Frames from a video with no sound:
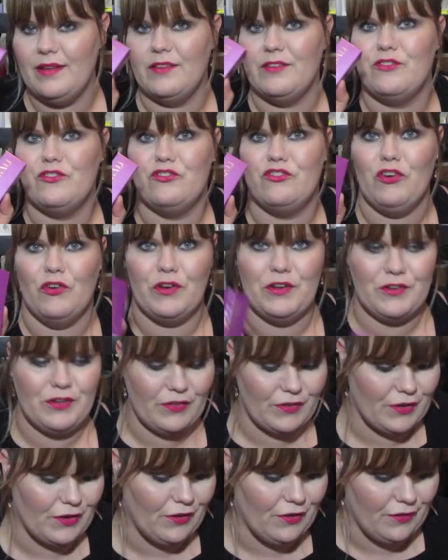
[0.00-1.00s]
and showed it to
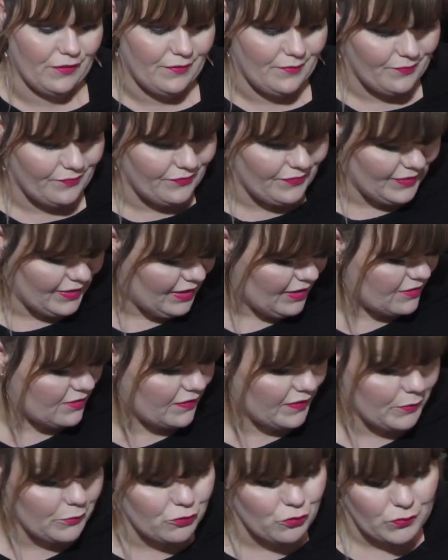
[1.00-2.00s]
the girl
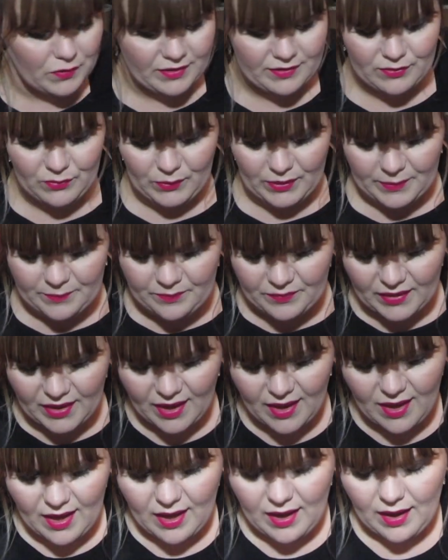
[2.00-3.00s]
so that was really sweet.
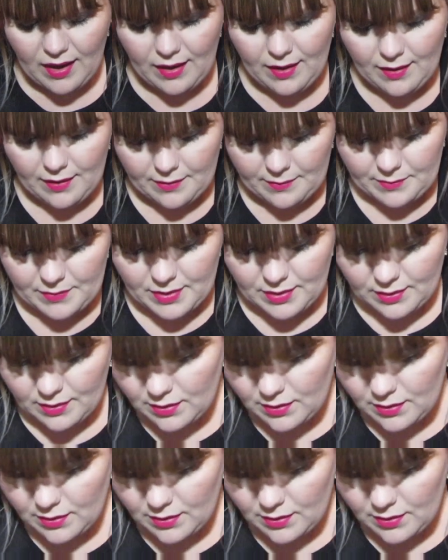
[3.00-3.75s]
Um,